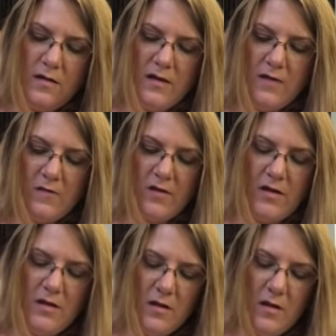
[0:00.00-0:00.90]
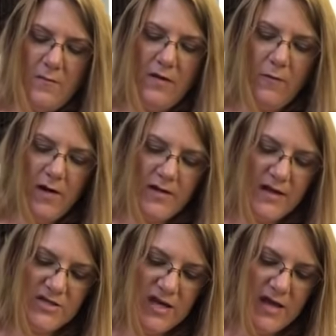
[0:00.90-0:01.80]
These are
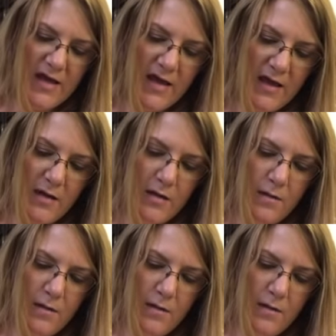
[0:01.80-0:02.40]
NYDJ